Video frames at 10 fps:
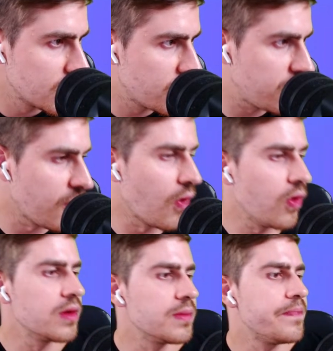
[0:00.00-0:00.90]

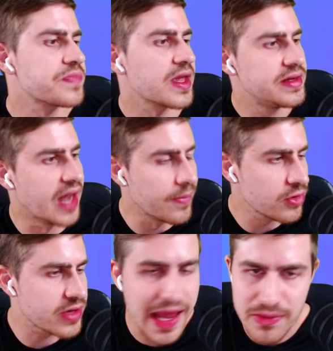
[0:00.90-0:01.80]
for double
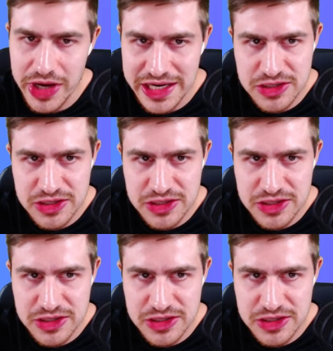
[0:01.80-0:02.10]
game week